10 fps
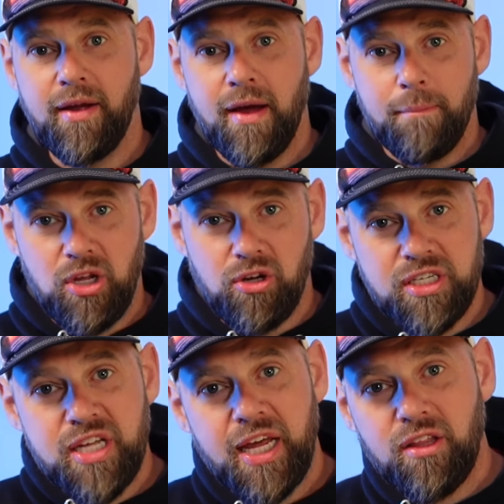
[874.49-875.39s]
But you can
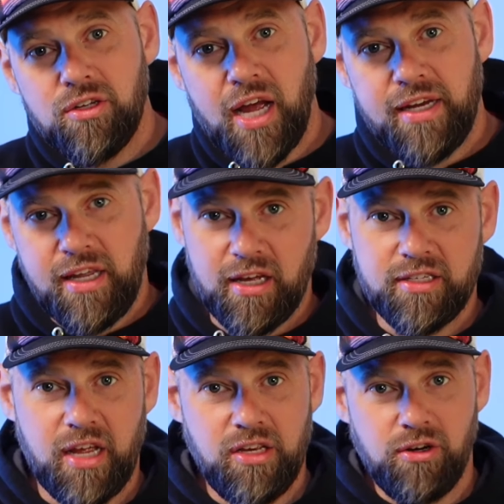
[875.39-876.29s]
take those ideas
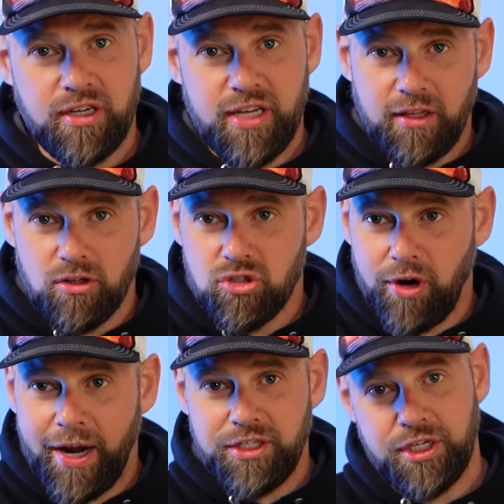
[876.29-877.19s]
and you can take those
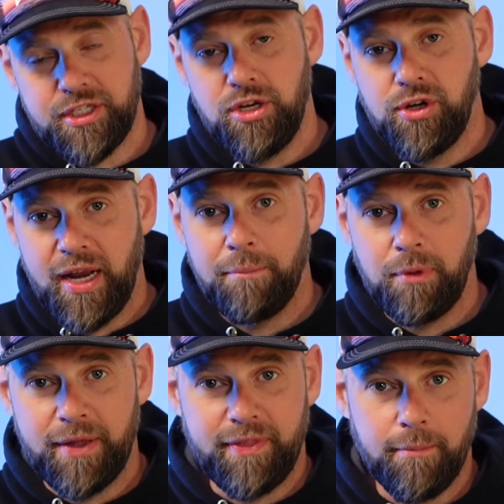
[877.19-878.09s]
strategies and you can
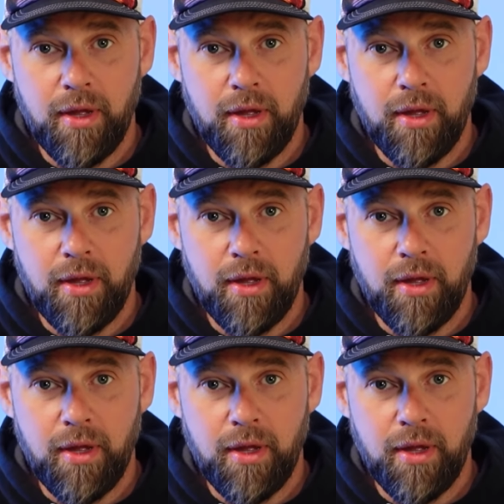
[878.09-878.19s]
implement them.